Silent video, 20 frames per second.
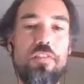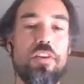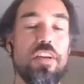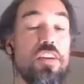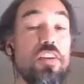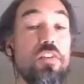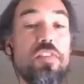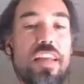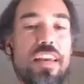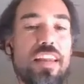you
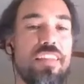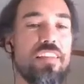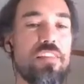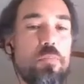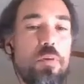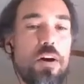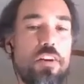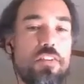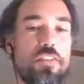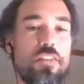can use any of
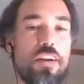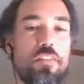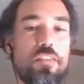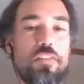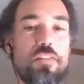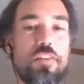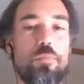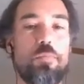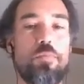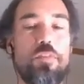this modern
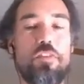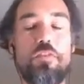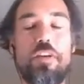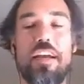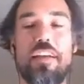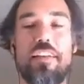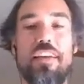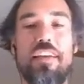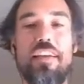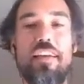JavaScript
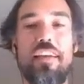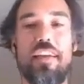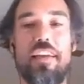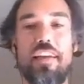directly